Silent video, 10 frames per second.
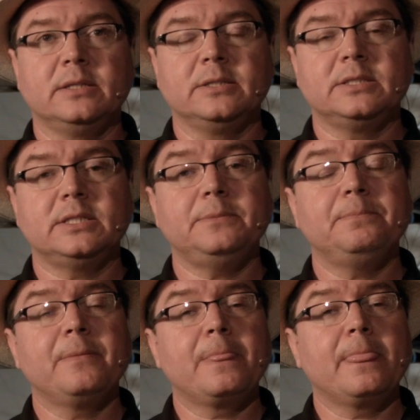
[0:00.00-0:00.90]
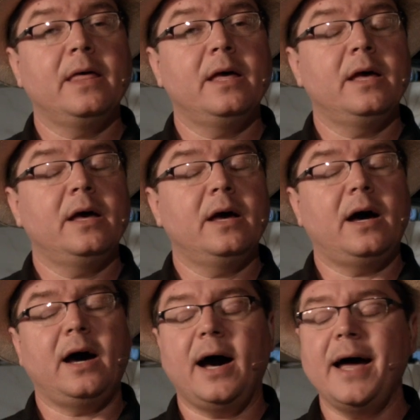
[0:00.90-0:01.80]
See,
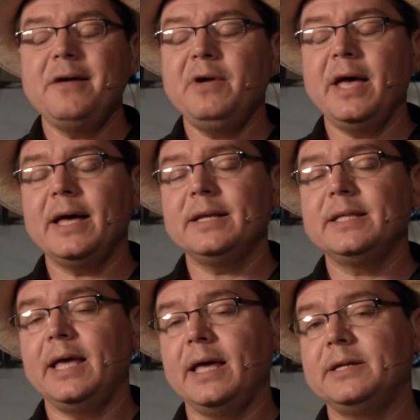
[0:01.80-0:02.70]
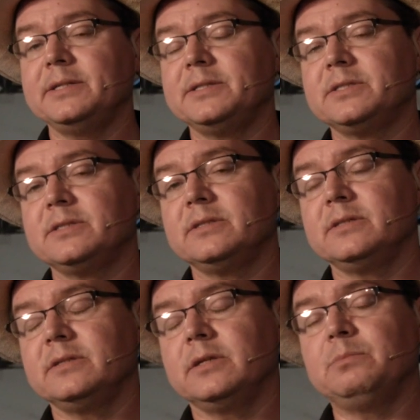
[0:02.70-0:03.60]
I've had candidates
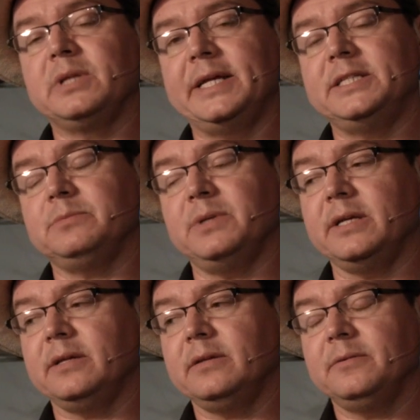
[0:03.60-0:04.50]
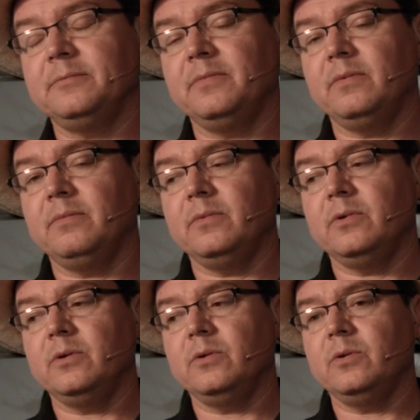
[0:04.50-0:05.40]
complain to me,
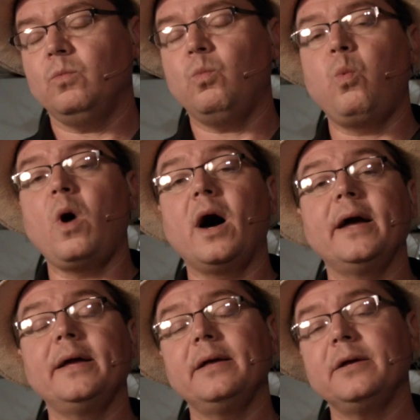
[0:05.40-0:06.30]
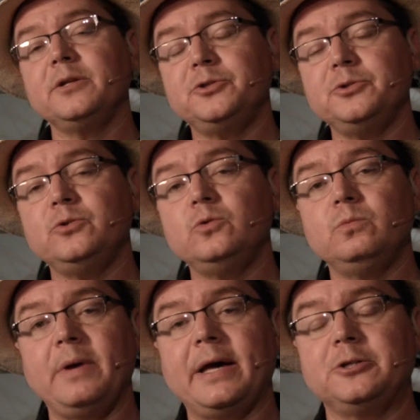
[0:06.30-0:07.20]
why do
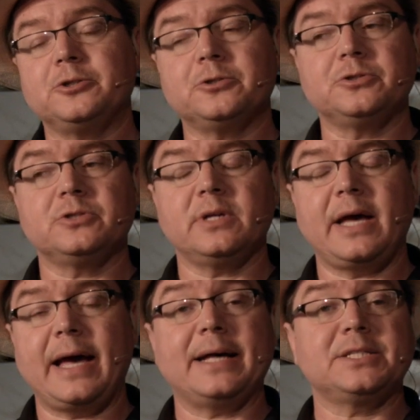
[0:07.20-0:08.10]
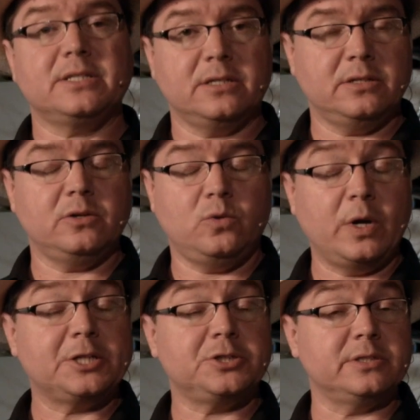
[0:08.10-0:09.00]
managers ask
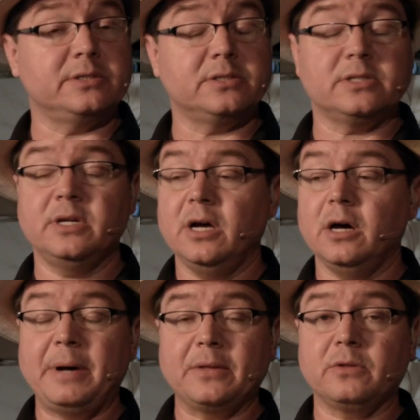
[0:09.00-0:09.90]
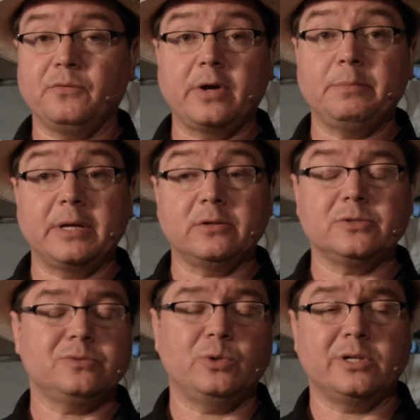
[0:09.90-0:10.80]
questions about the
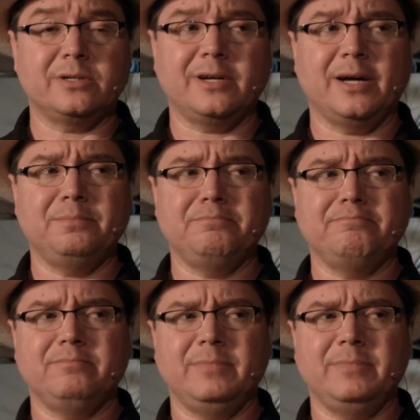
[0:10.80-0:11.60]
fundamentals where I'm